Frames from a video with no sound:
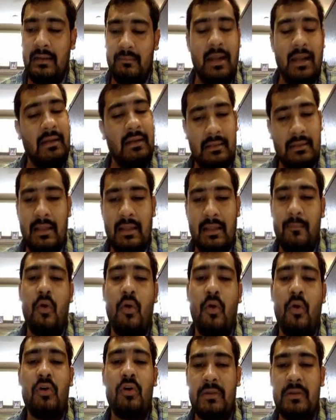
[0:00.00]
But the
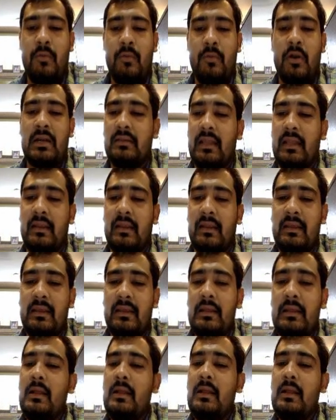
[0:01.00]
most important thing is